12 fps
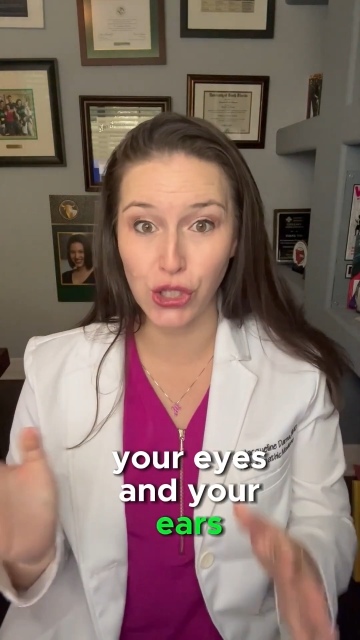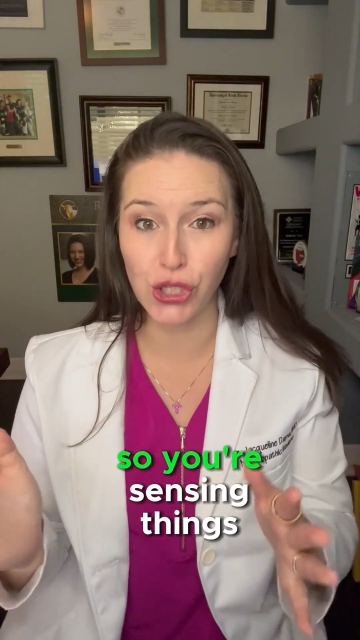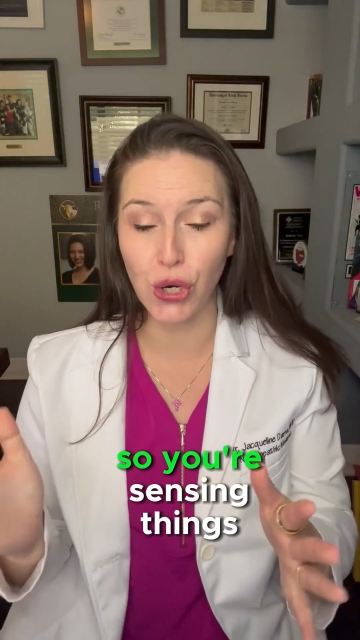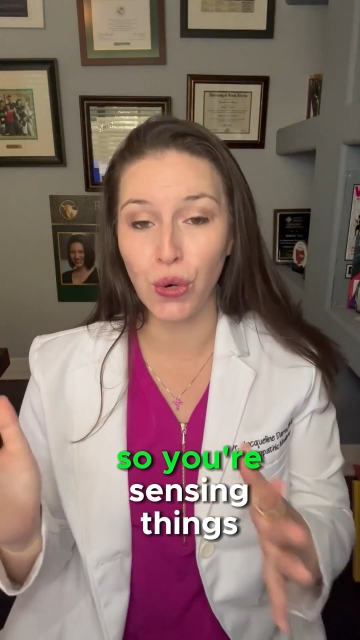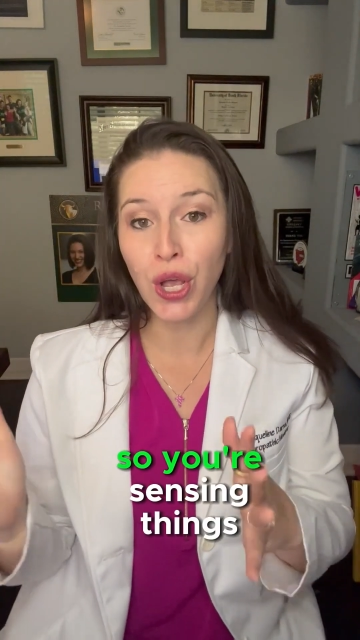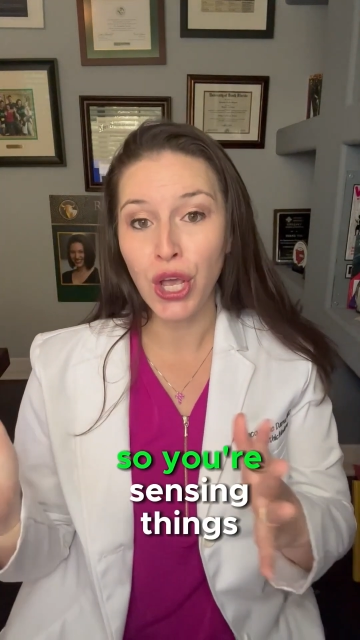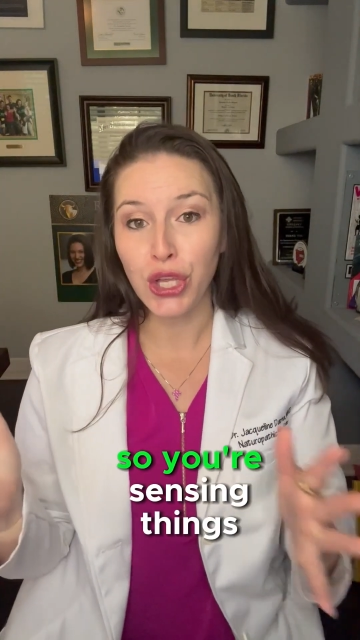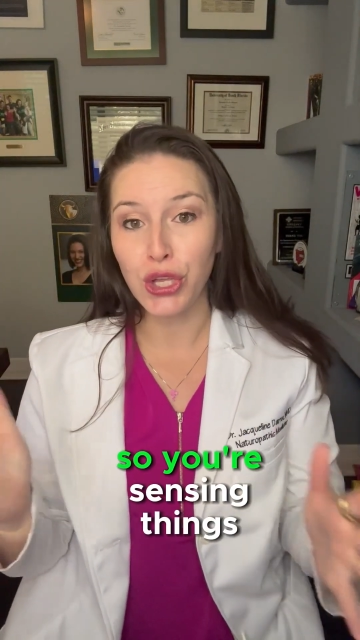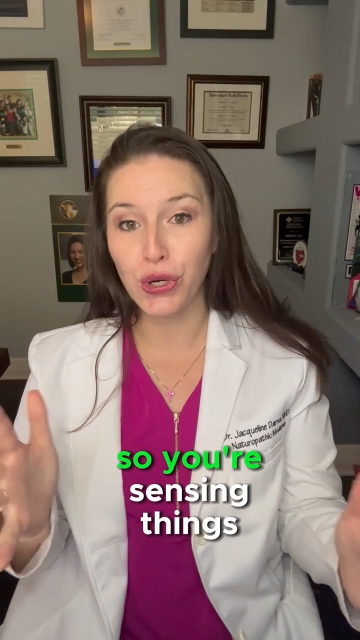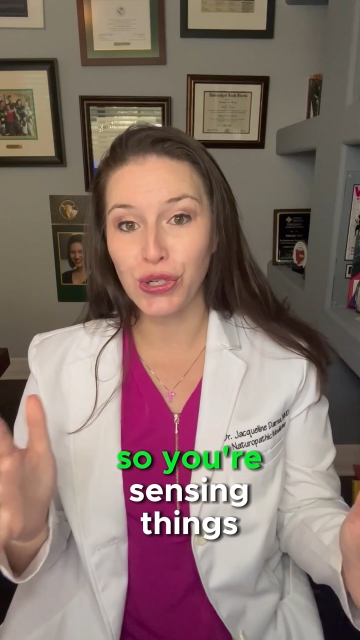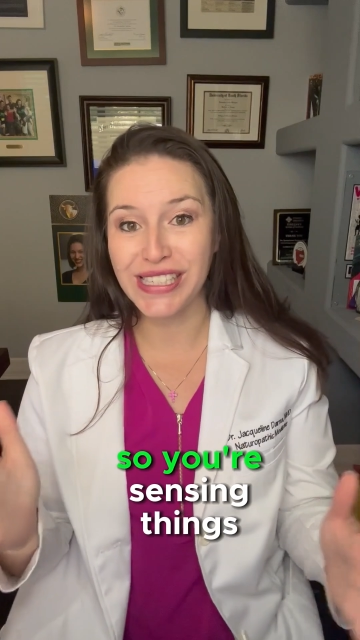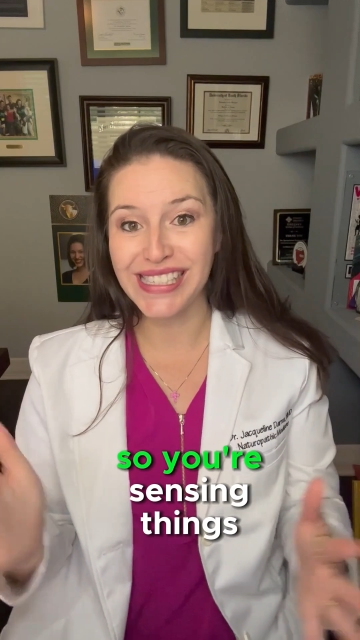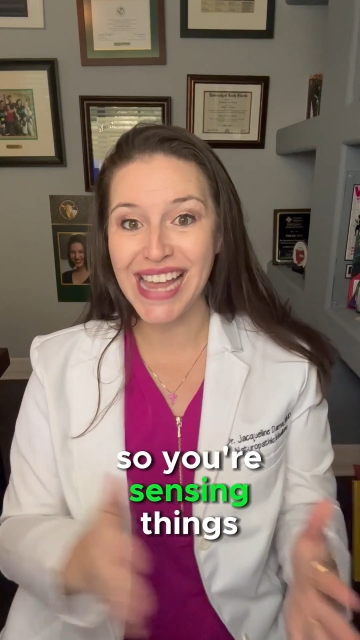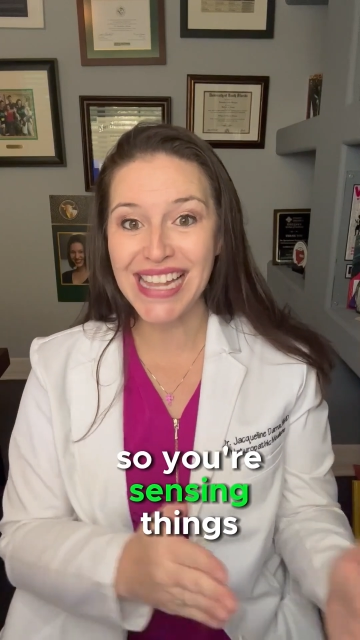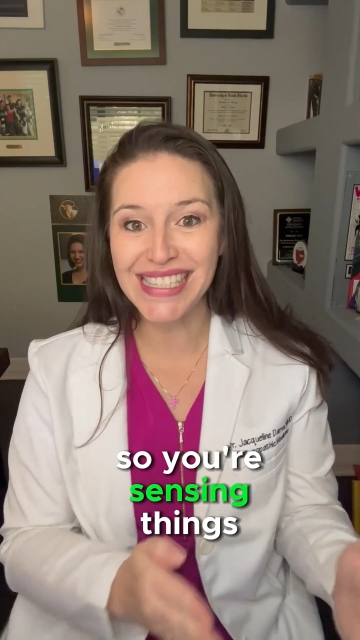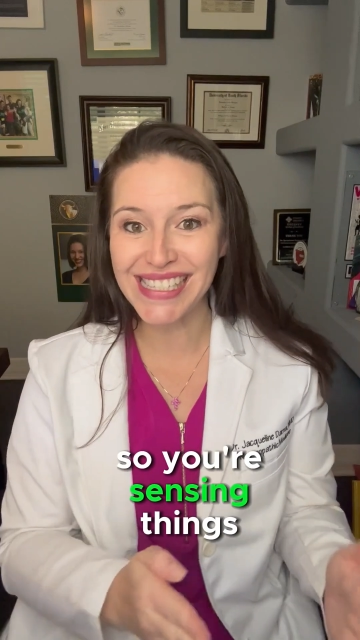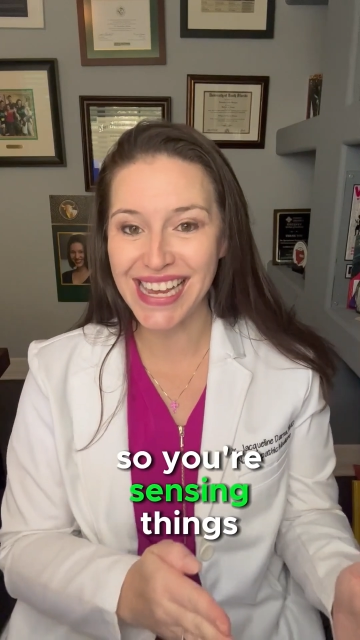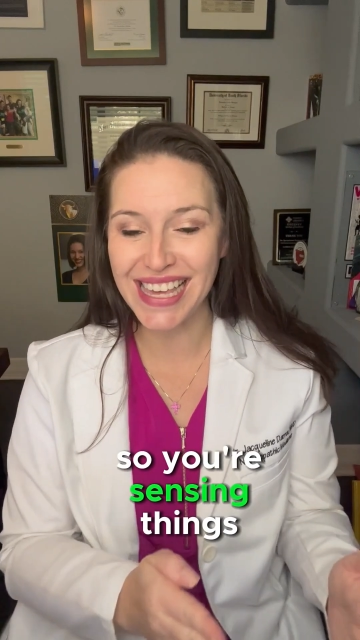So you're
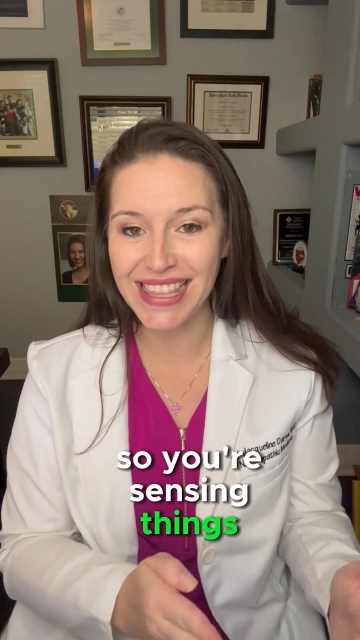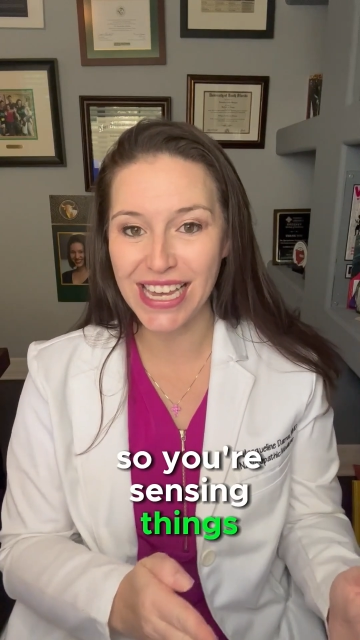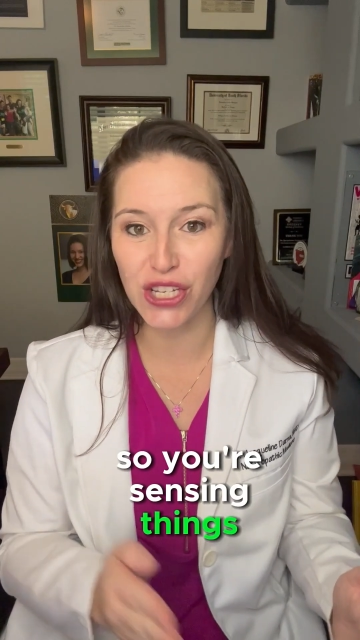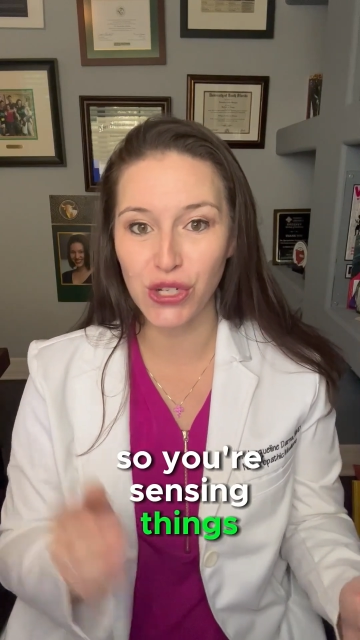sensing things.